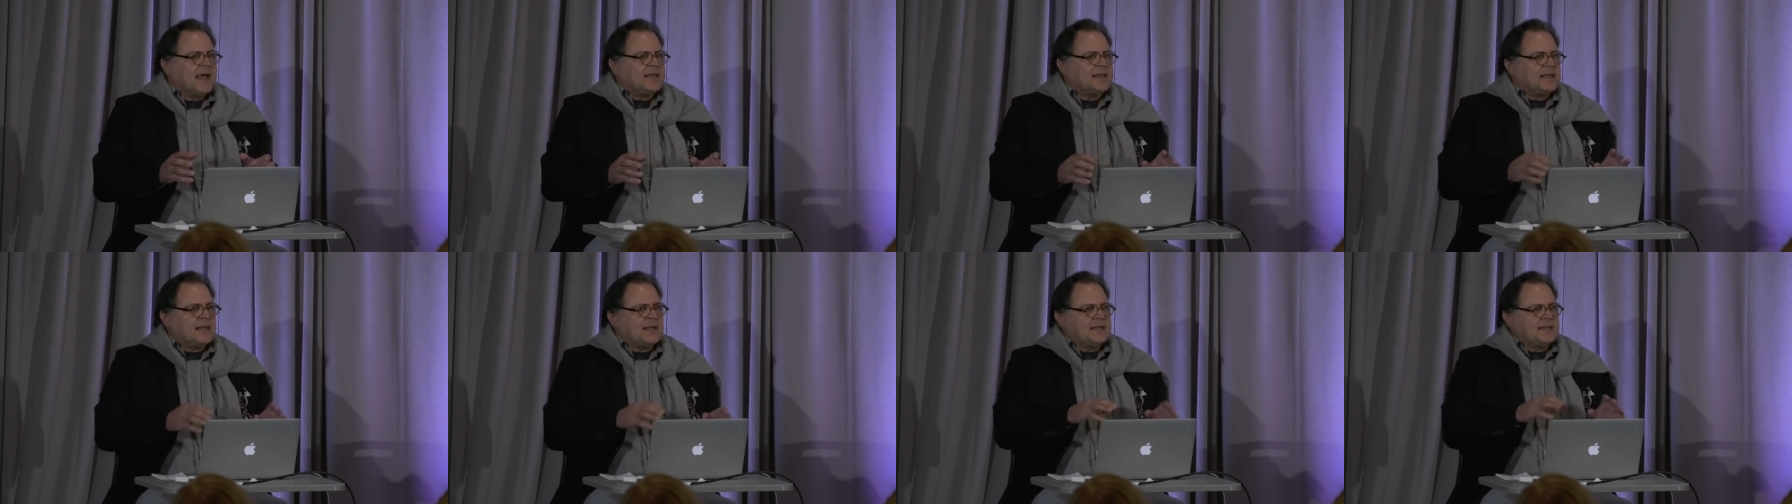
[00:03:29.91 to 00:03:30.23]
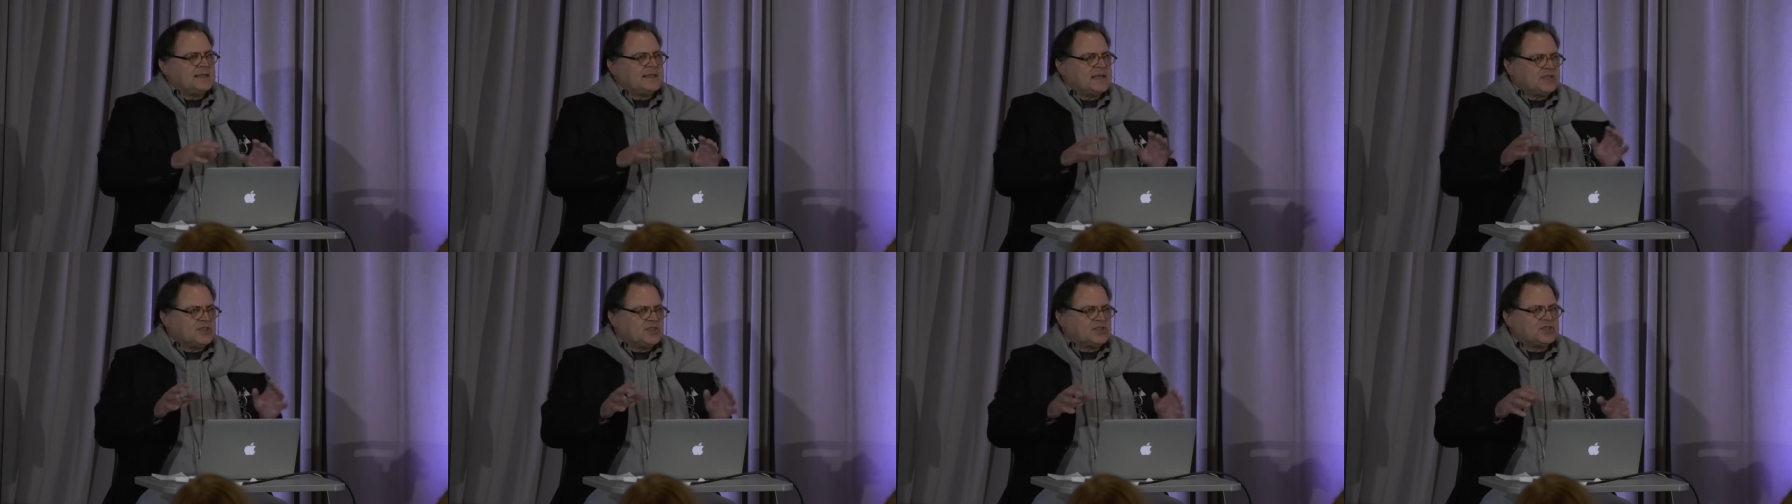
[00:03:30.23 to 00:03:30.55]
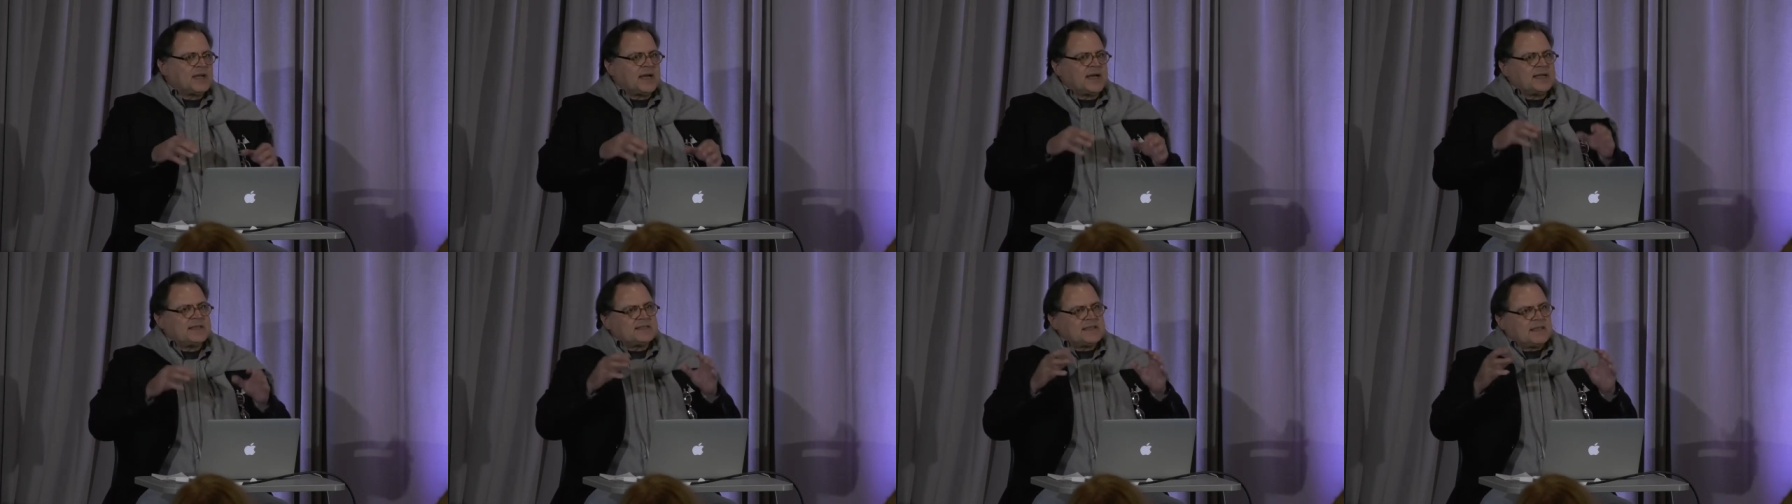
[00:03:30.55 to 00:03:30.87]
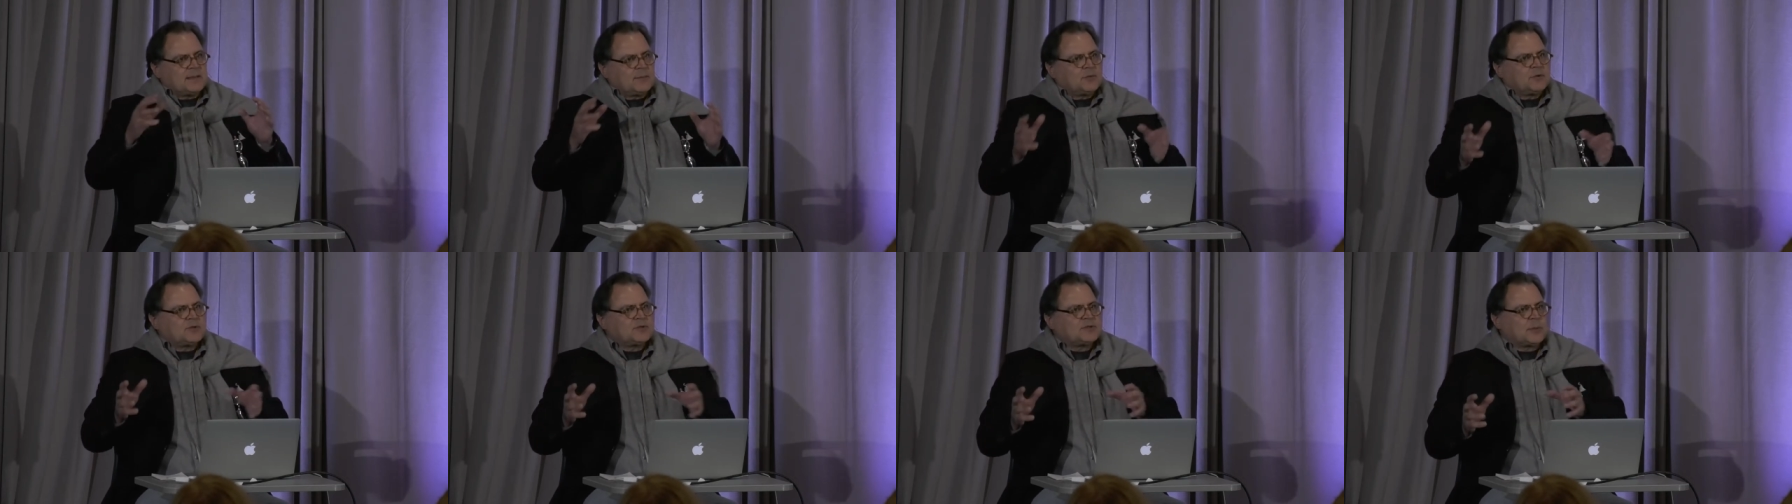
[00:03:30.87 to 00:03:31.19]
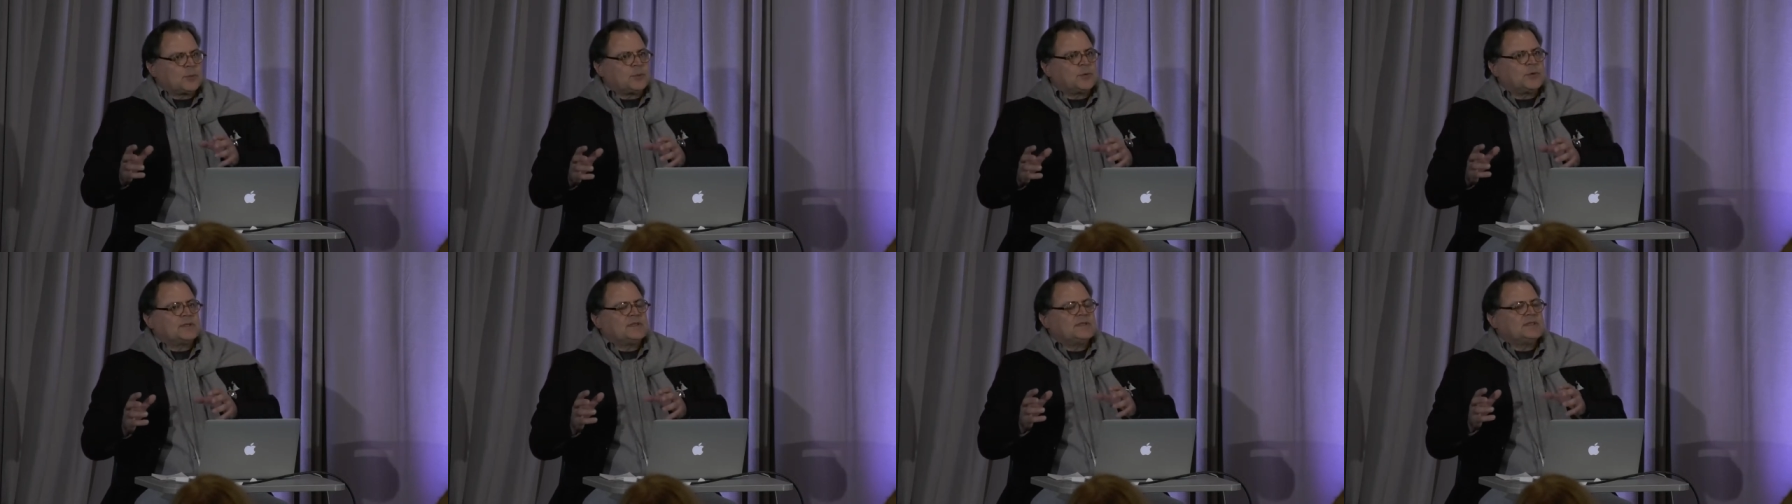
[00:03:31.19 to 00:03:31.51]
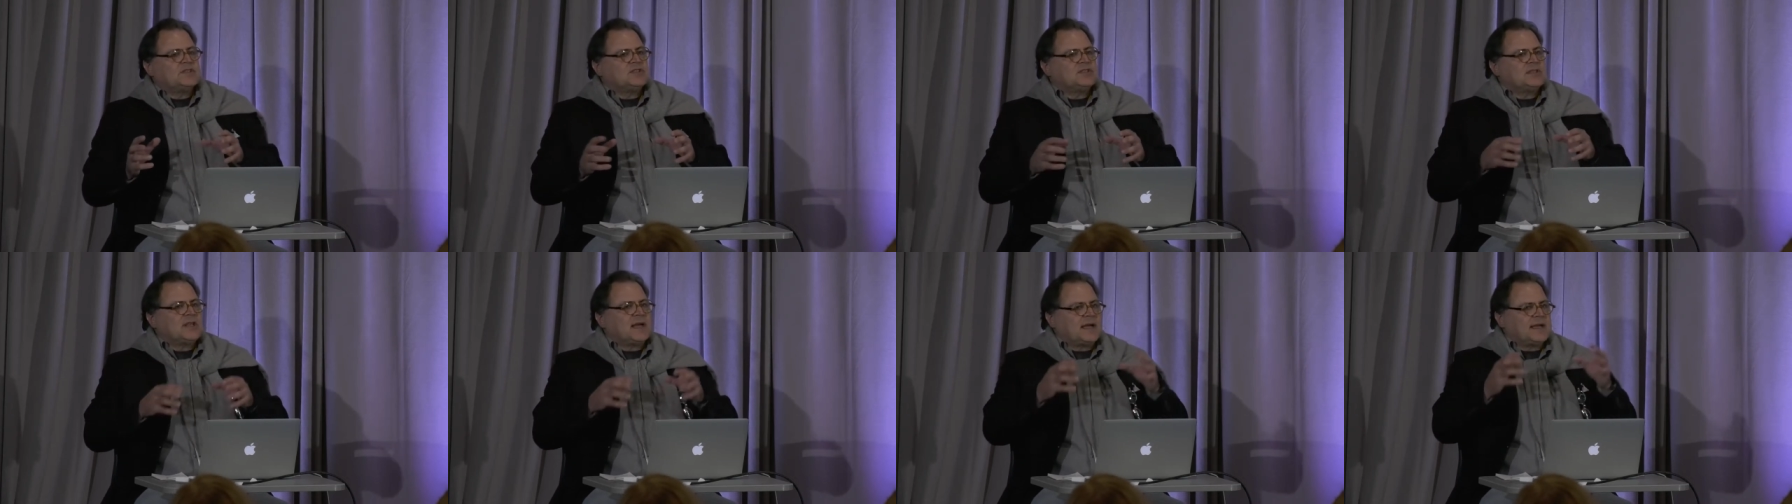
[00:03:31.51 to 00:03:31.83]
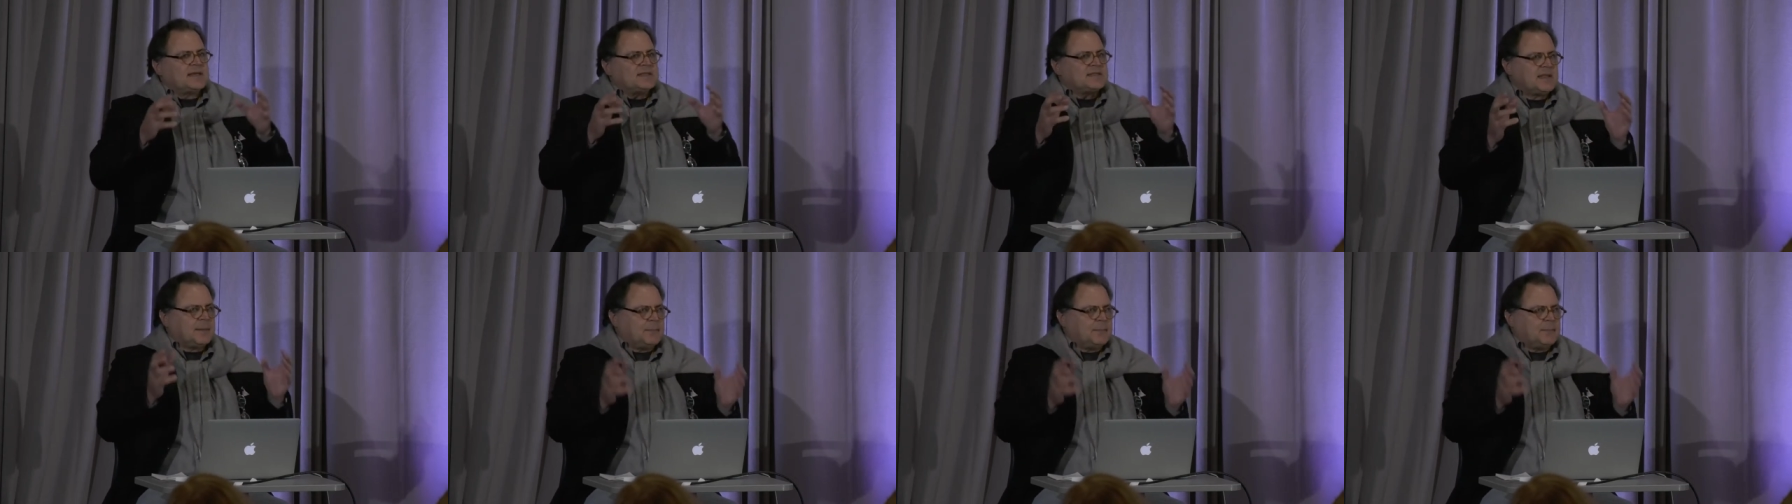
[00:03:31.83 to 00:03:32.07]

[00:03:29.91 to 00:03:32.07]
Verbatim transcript: They digitized them, those that weren't digitized.